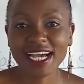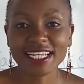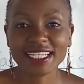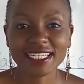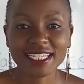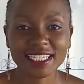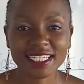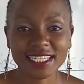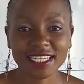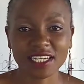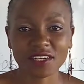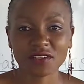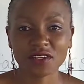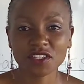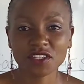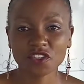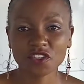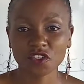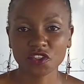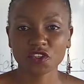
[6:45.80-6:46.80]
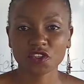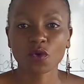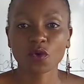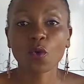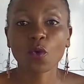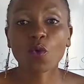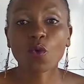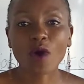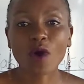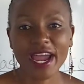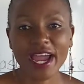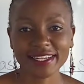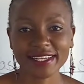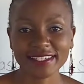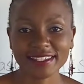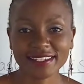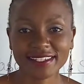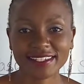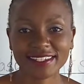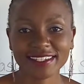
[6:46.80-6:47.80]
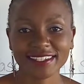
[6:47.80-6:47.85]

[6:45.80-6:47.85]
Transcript: answers the question what.